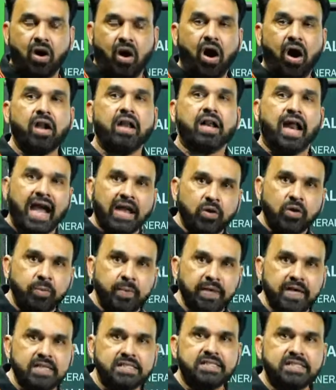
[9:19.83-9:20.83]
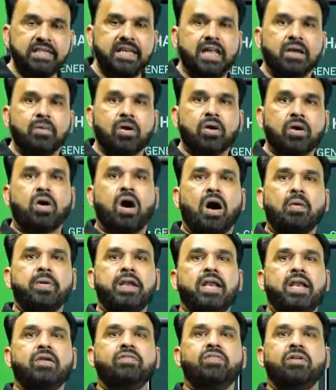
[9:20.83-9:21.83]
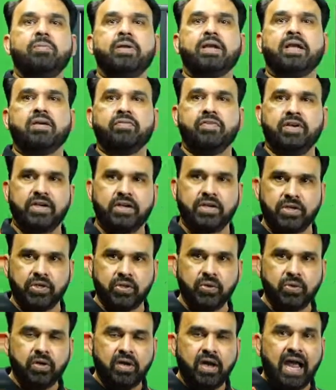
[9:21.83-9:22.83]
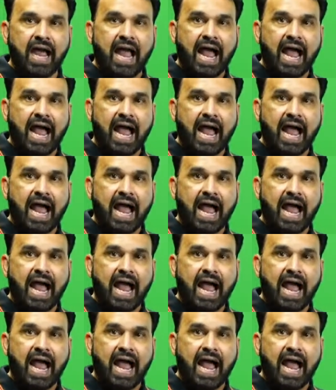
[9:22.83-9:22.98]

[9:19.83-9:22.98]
or an IUPAC name or a common name will be given to you